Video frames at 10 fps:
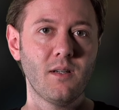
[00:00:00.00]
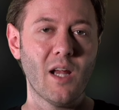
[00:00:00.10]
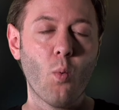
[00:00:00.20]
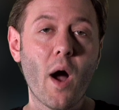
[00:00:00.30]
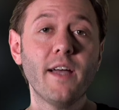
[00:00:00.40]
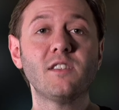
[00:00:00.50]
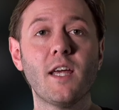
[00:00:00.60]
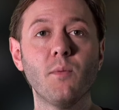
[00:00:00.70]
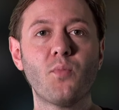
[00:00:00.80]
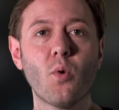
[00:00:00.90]
Now, why is
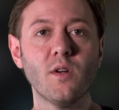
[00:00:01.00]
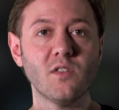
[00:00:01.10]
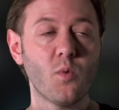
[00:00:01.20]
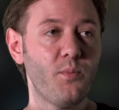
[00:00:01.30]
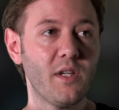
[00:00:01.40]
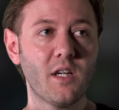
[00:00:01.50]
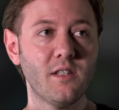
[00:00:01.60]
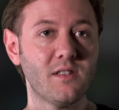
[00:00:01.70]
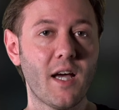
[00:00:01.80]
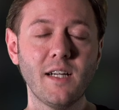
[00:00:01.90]
that important? Well,
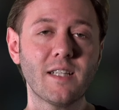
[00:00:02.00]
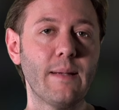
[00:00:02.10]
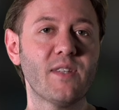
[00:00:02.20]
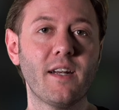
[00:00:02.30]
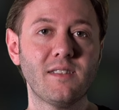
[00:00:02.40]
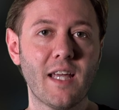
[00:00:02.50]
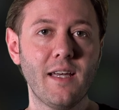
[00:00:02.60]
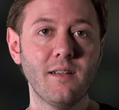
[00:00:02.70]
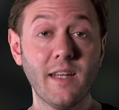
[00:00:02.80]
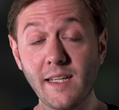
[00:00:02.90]
because 9 times out of
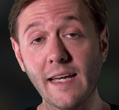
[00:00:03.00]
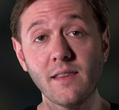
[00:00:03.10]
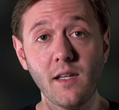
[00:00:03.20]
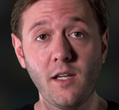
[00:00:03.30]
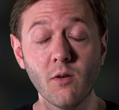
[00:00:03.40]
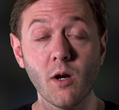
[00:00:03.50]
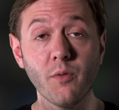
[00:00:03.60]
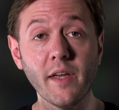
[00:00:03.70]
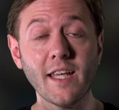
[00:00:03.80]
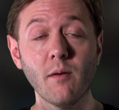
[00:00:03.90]
10, they get the hero.
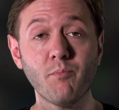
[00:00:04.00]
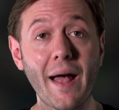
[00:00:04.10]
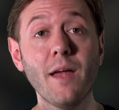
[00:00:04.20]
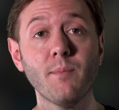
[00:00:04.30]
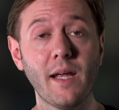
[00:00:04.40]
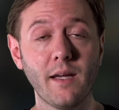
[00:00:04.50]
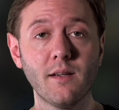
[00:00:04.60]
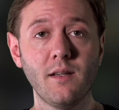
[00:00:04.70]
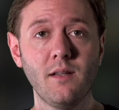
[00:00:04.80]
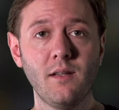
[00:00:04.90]
They get Batman.